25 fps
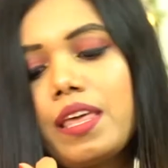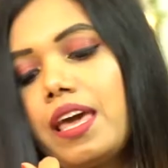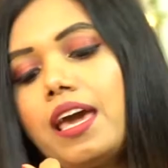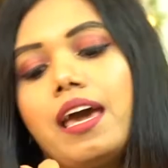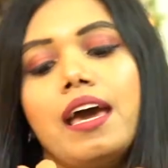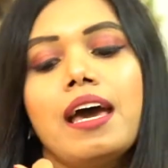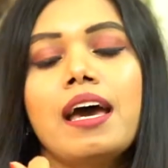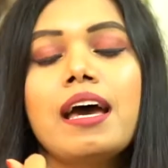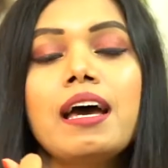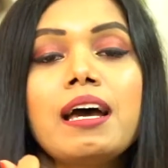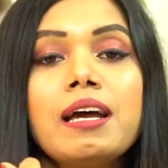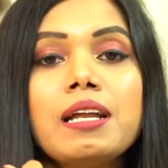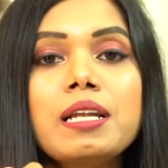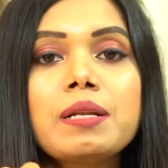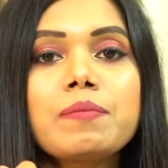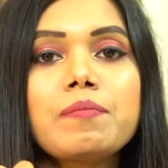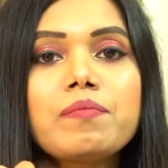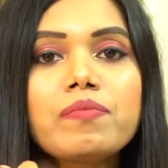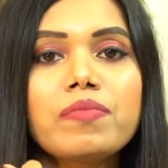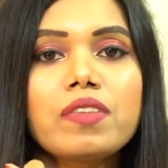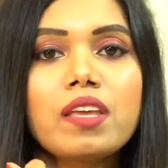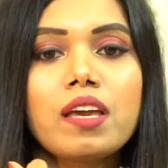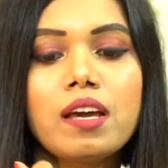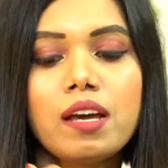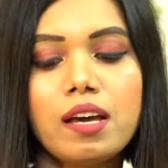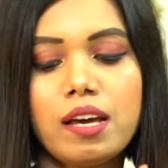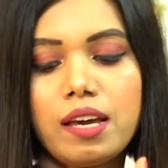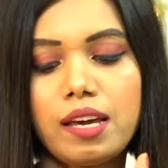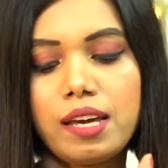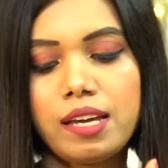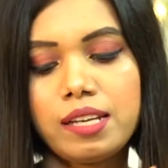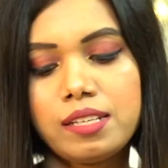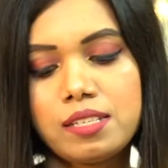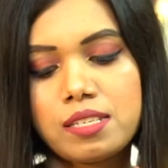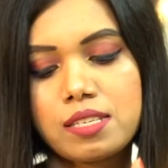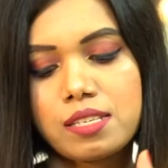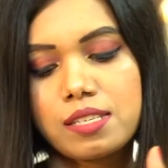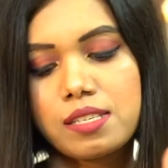and
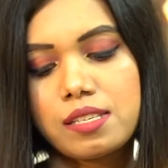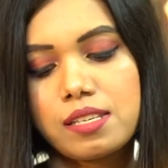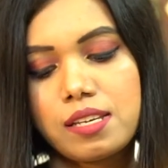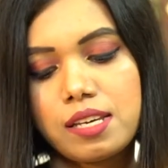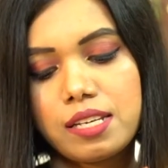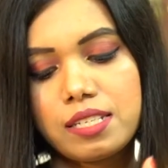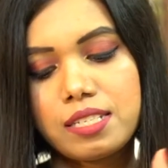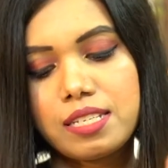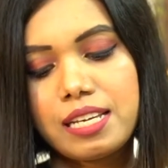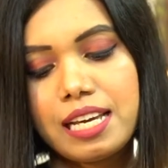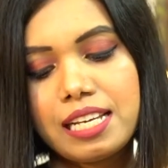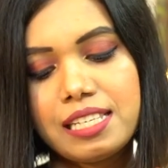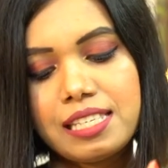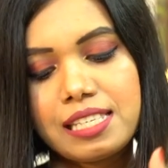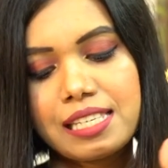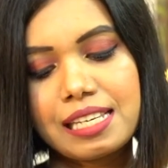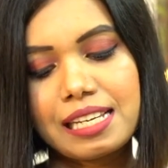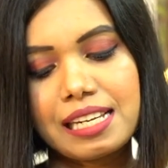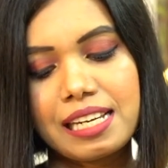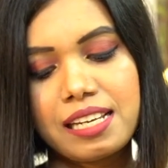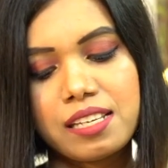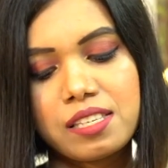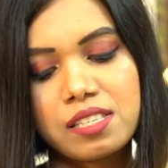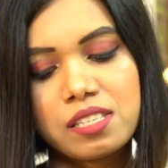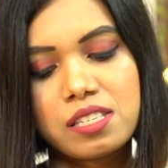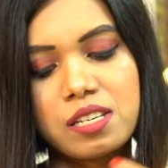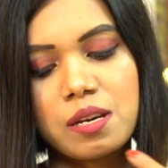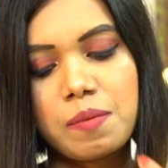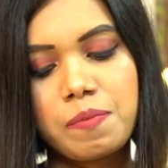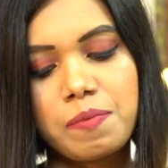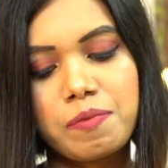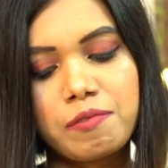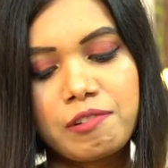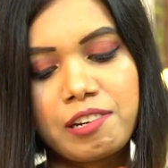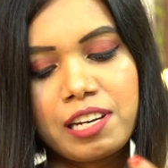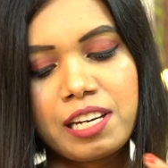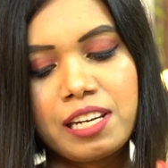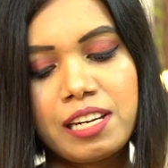it gets cleansed
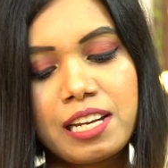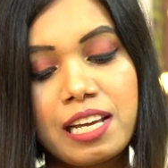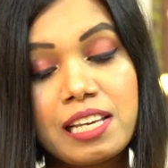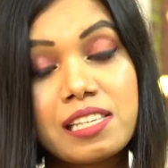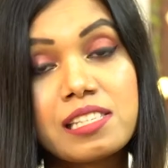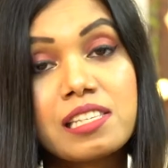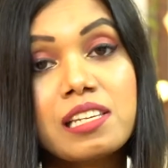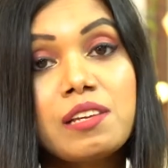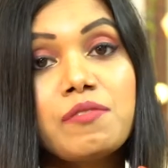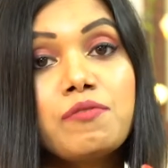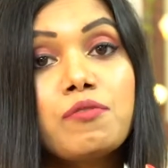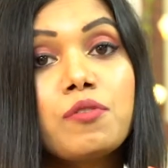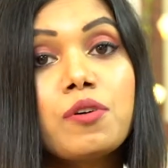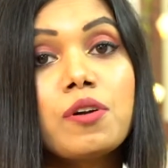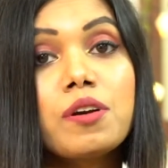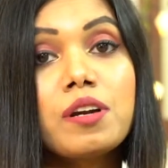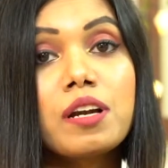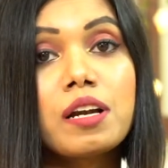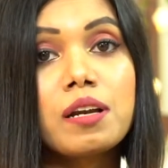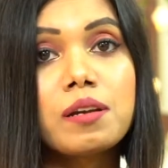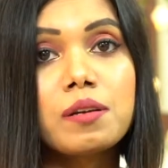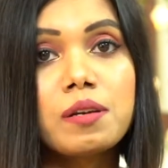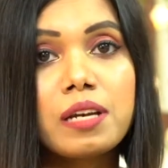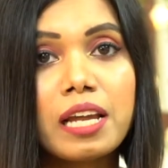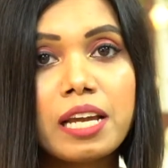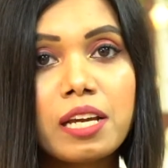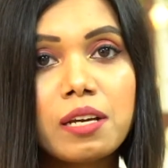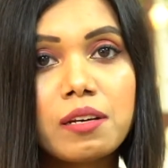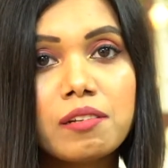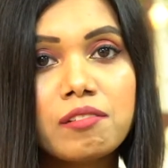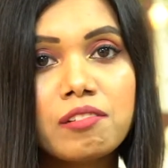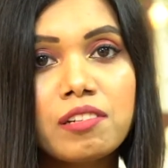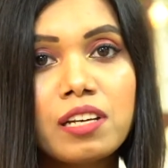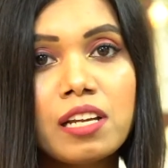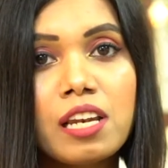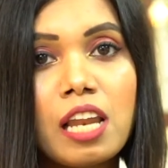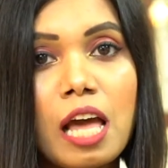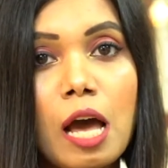up really nicely for like
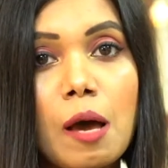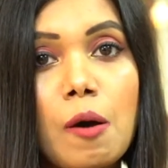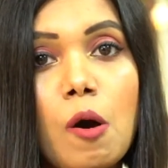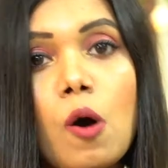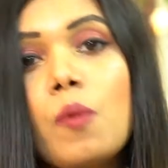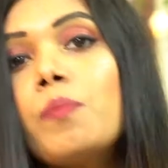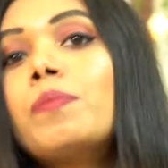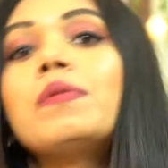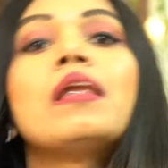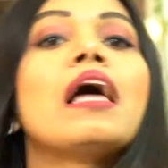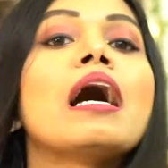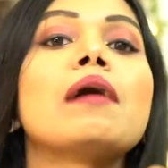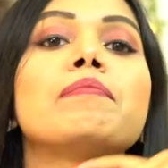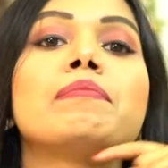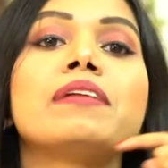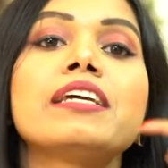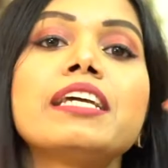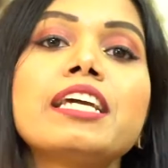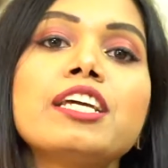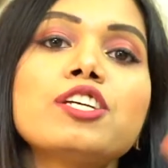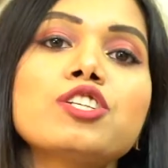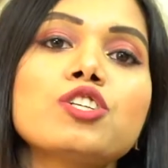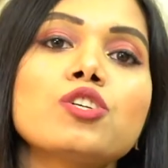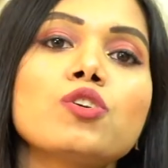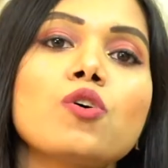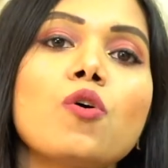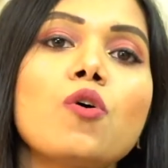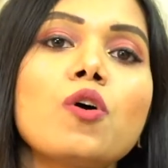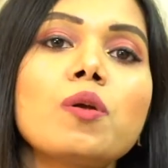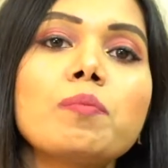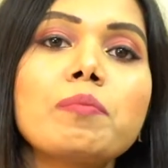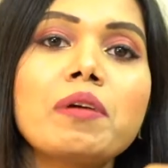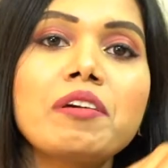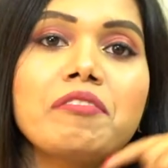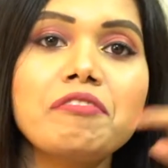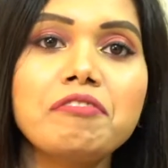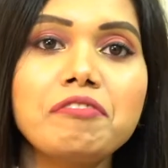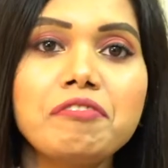real application on
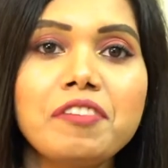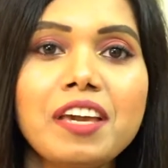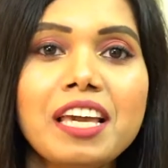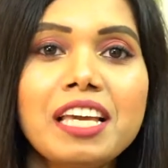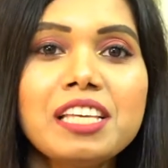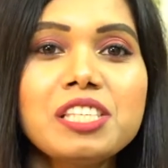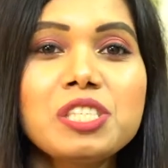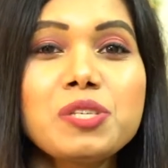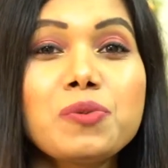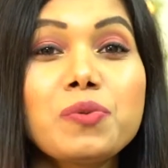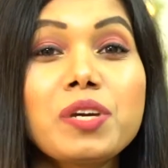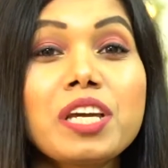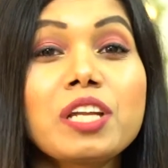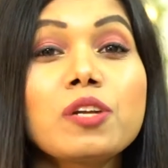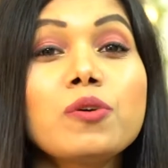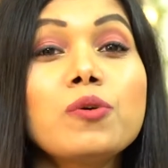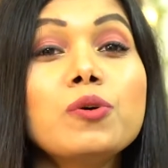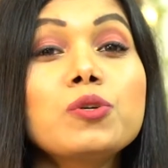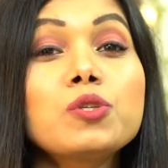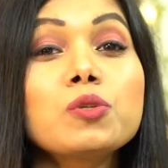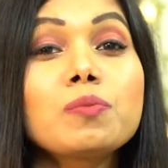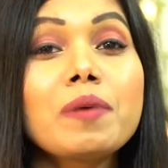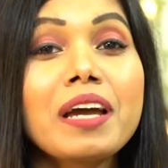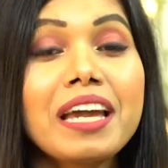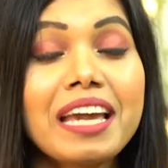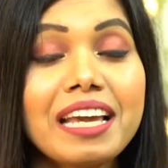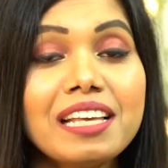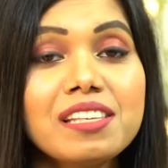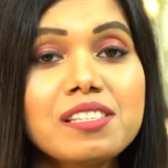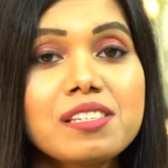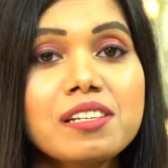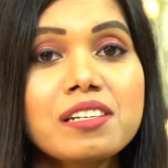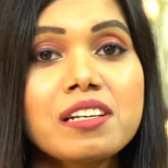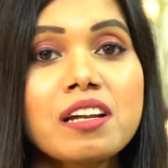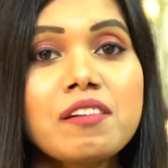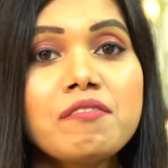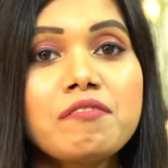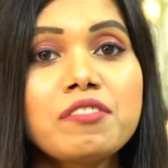my face. You can go to my
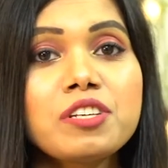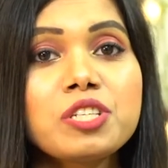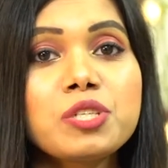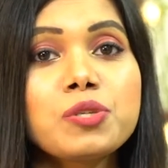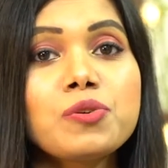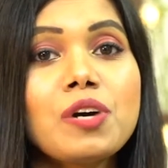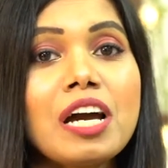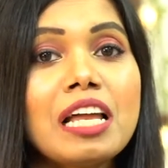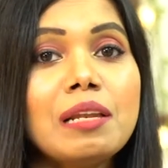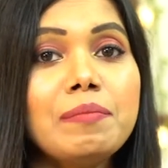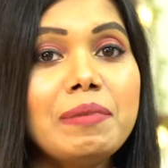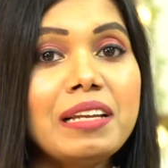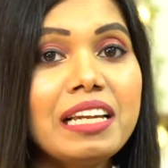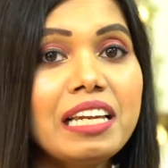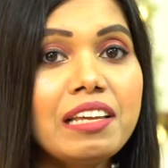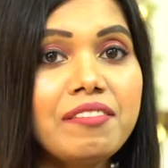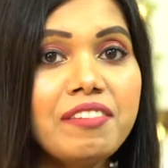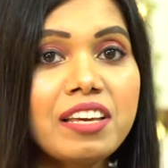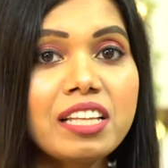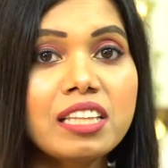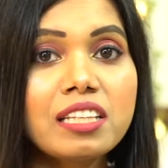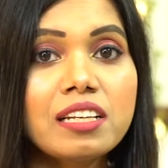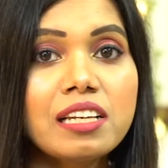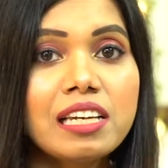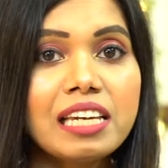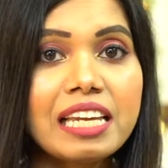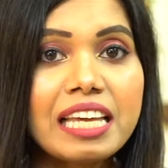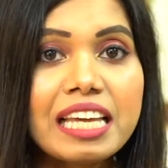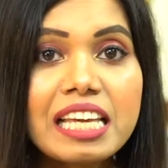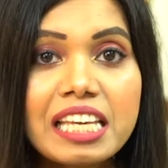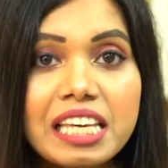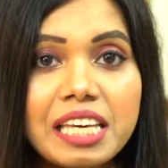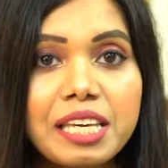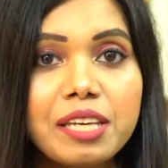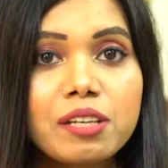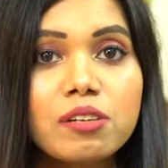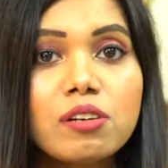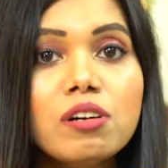Instagram video. I'll be leaving the link
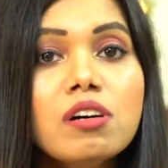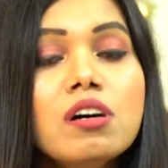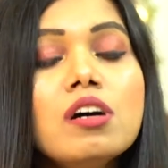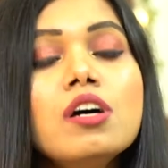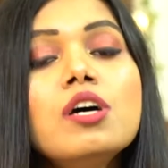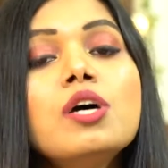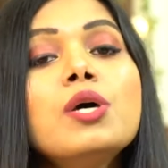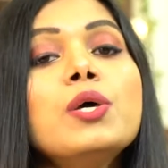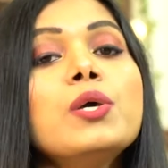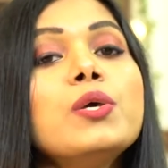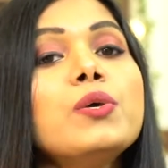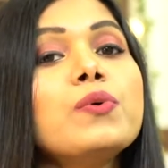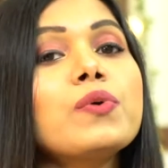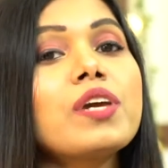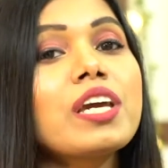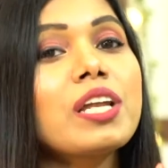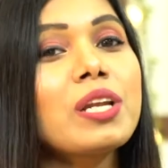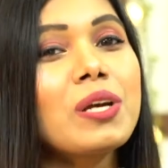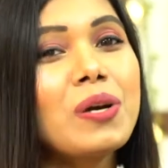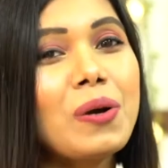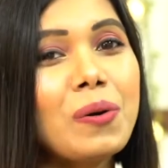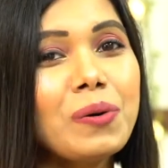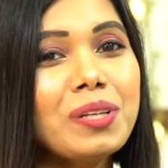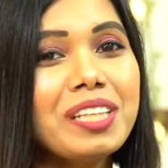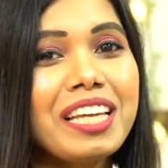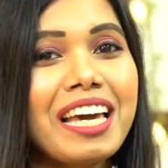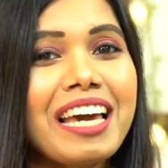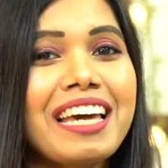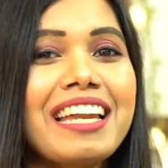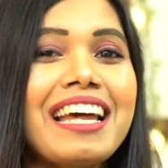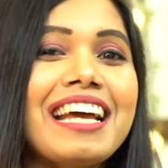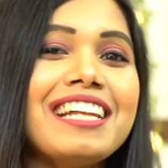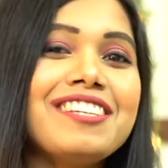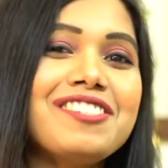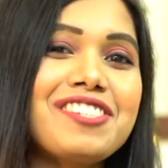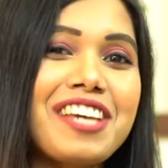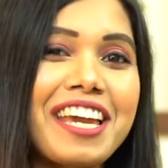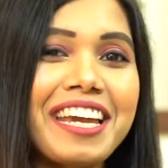here. You can go there
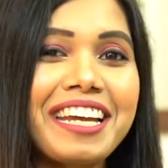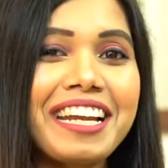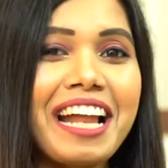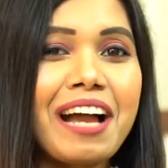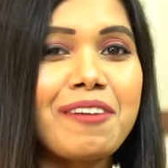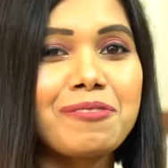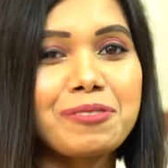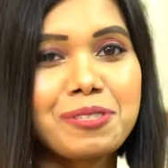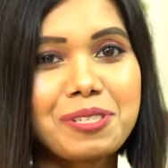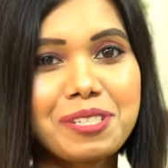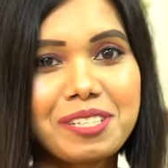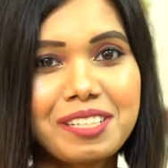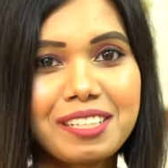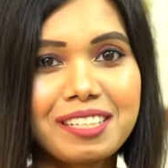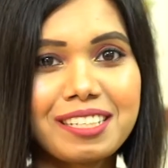and check it out.